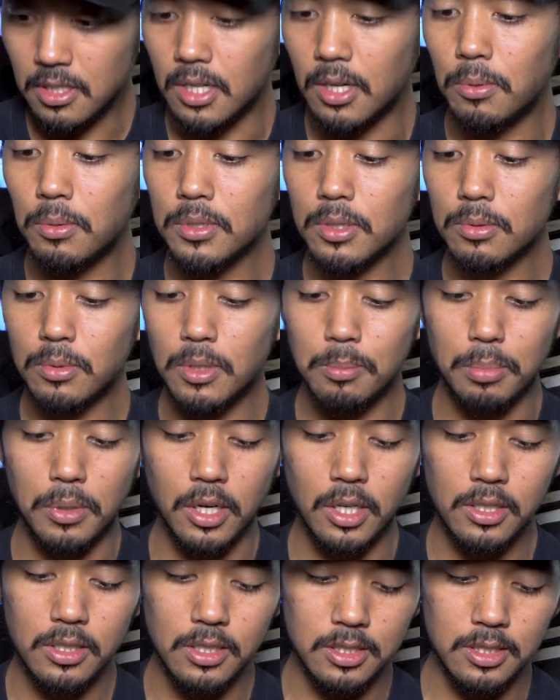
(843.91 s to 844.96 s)
I wonder what
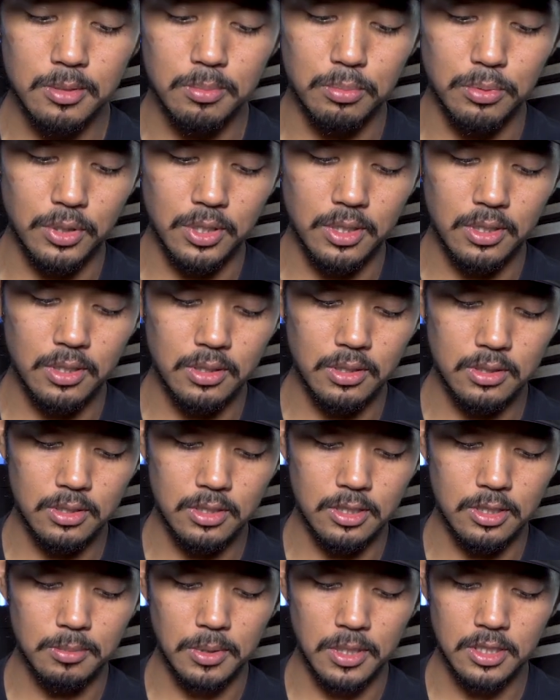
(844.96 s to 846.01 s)
part of the spring
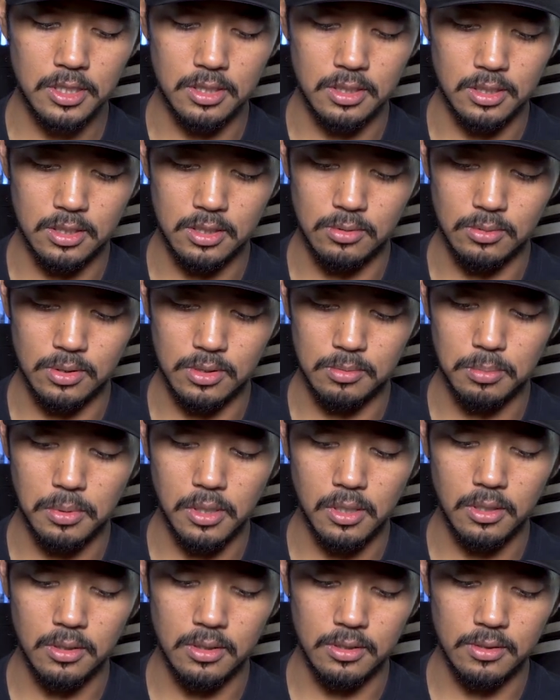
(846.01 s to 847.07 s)
suspension this was
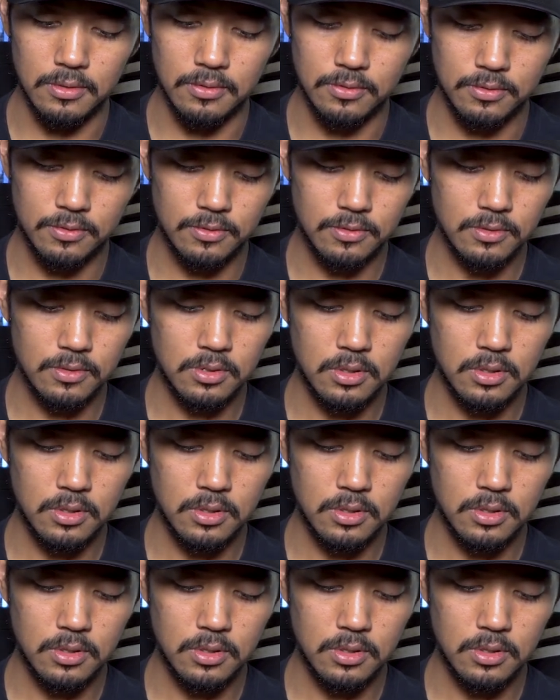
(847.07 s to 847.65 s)
part of.